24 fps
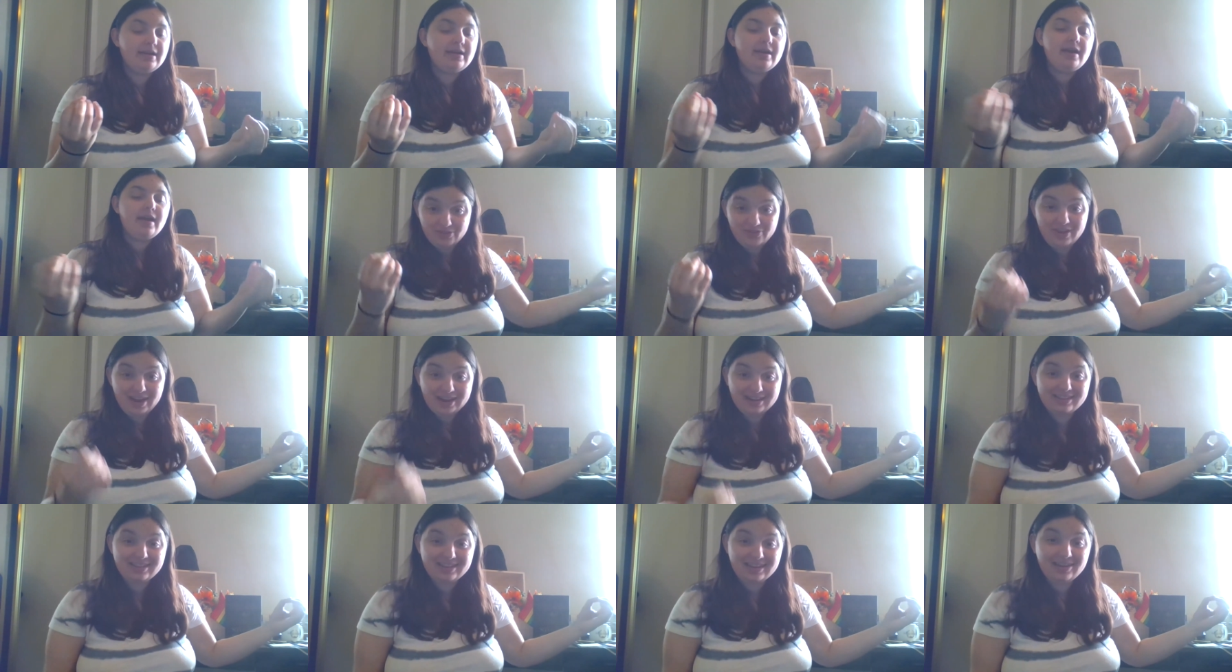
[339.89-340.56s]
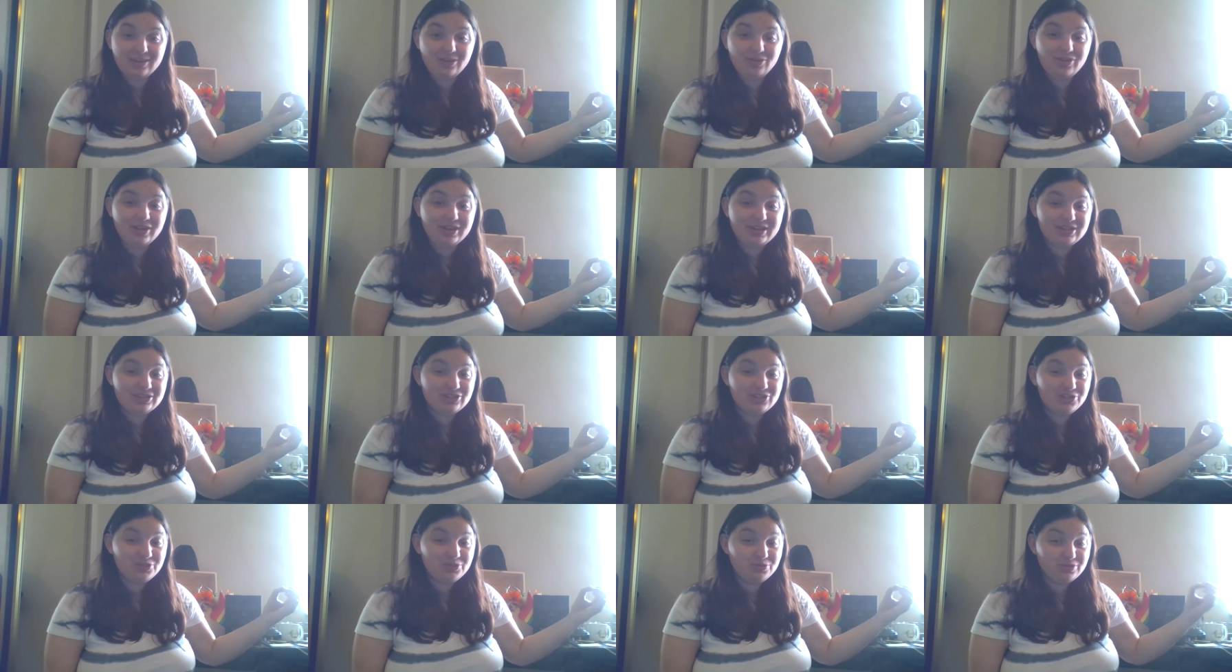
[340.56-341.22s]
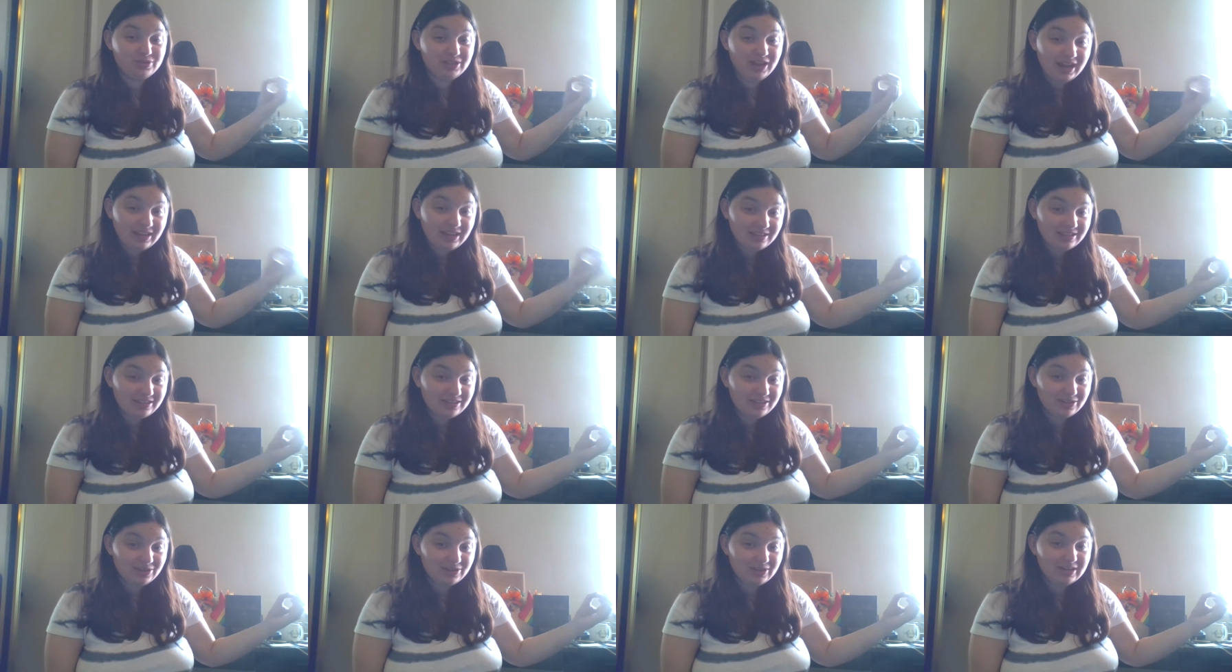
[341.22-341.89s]
The fact that Keelthine can choose not to
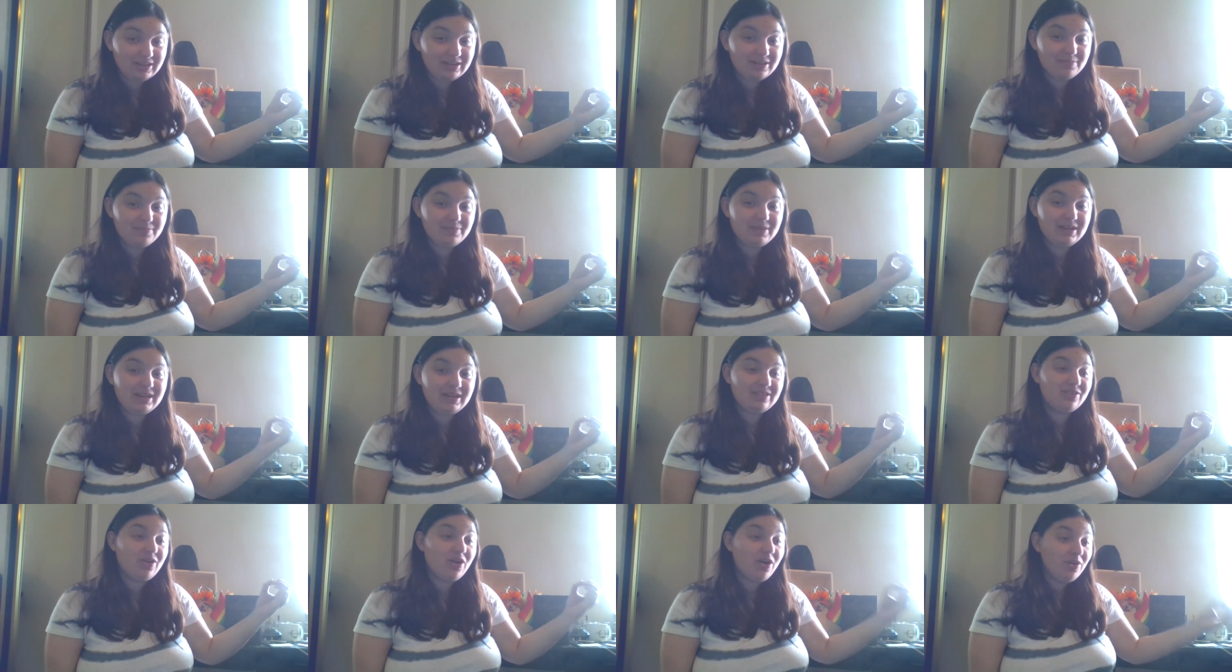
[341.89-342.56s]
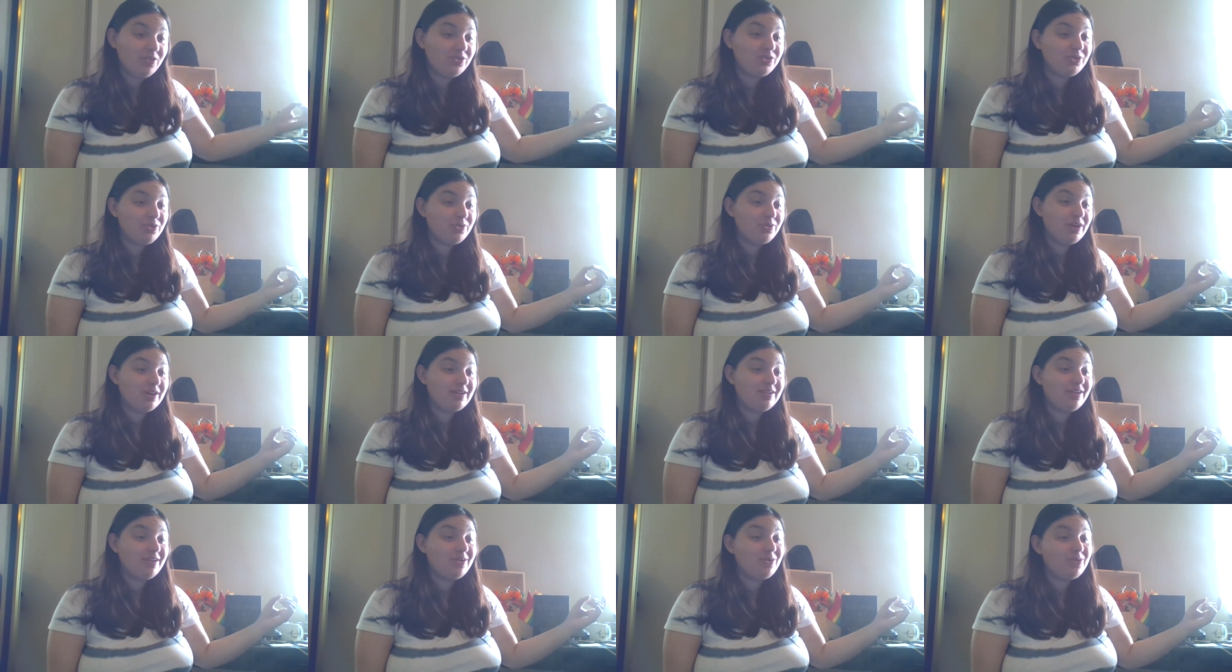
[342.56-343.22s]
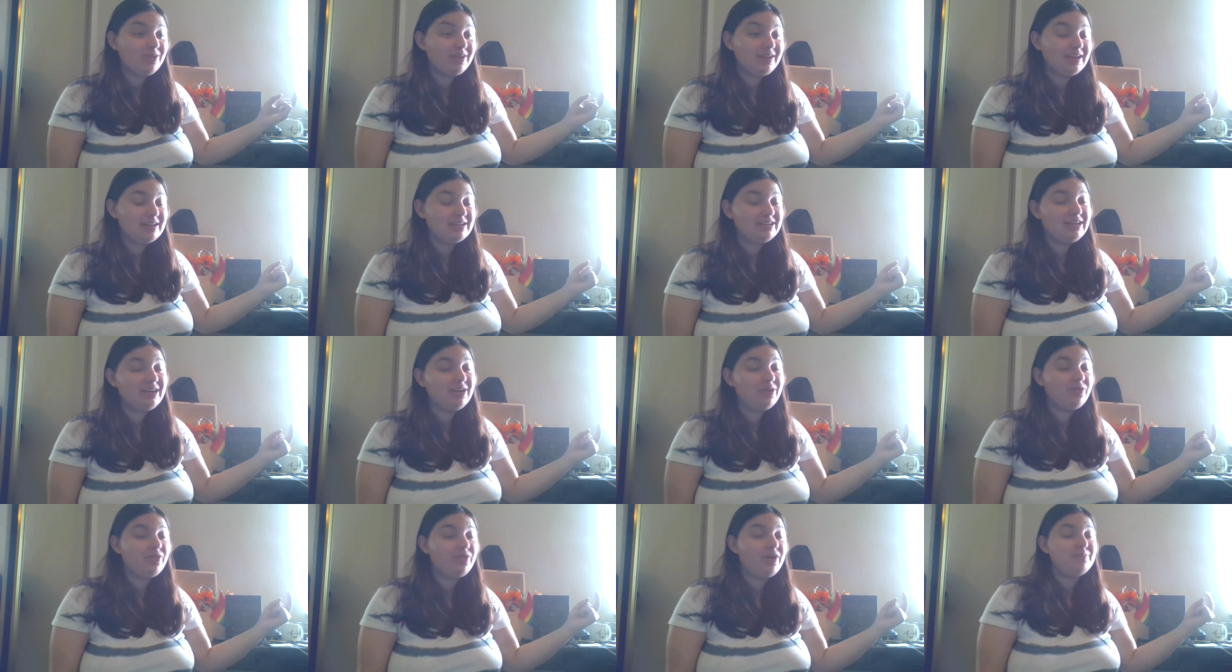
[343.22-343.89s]
do it means also that not only can
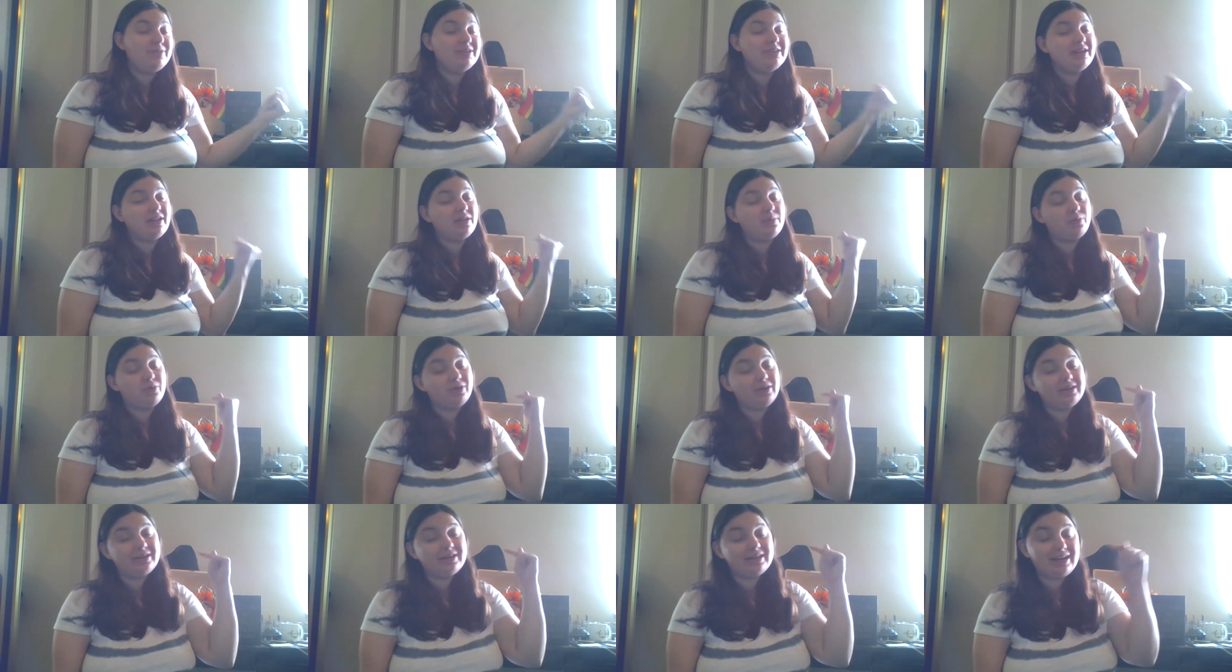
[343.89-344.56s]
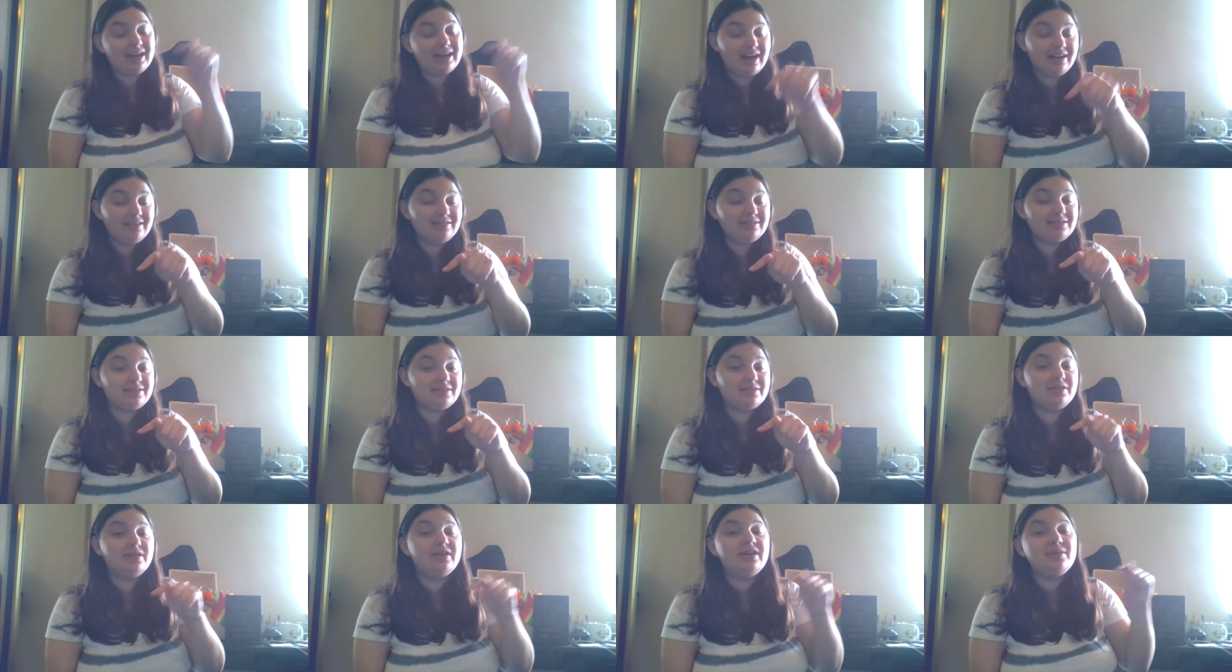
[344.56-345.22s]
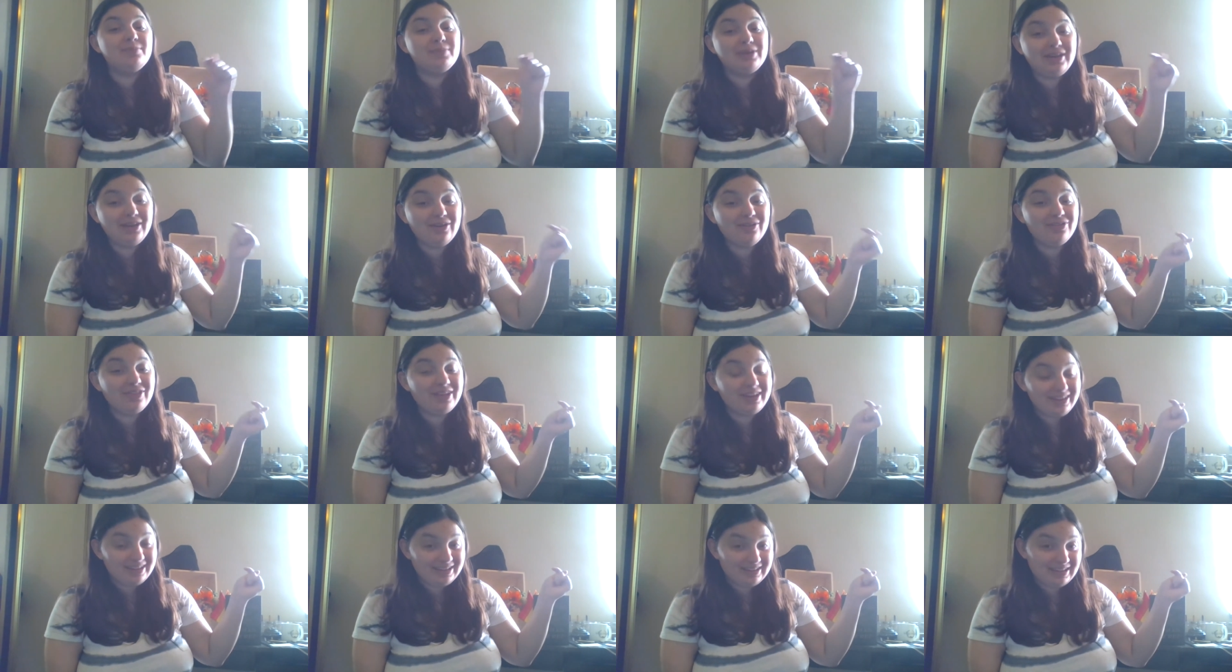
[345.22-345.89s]
Keelthine be teleported to Kanza, but
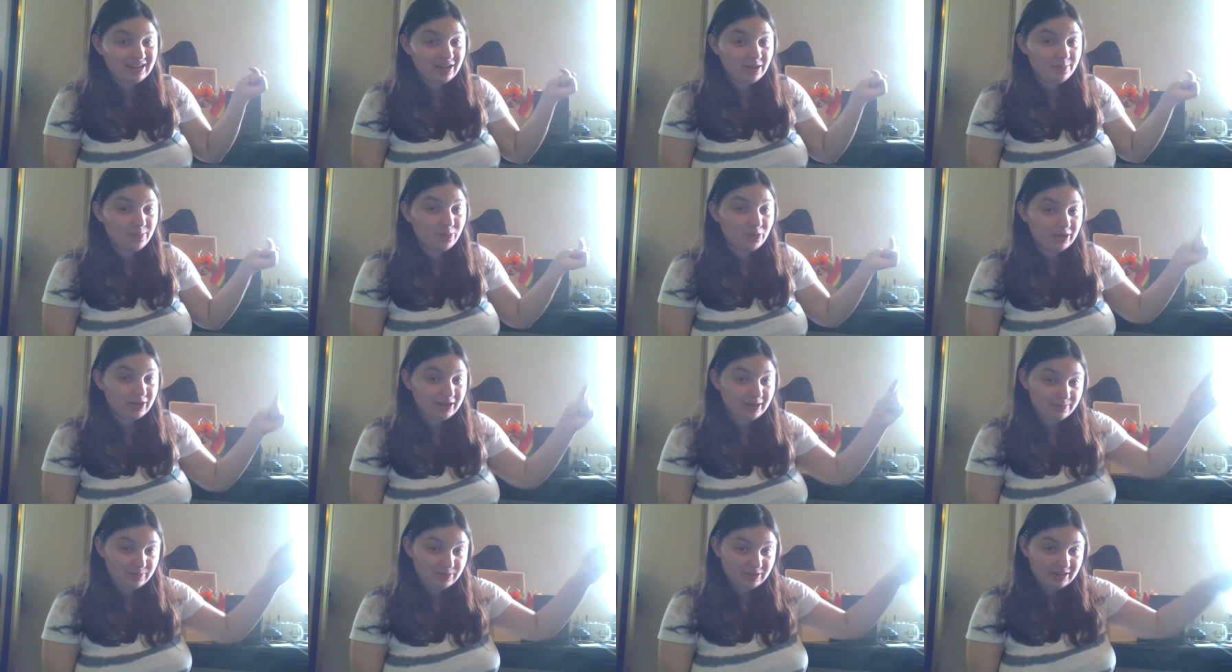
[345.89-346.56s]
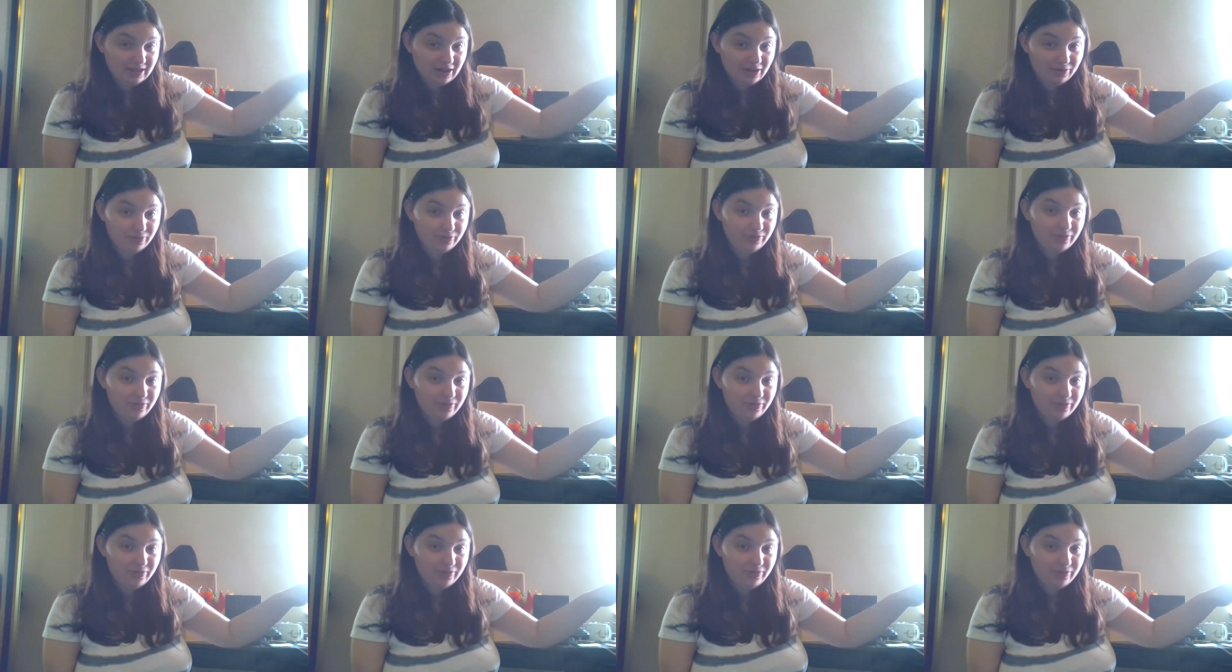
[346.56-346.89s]
Keelthine can teleport himself.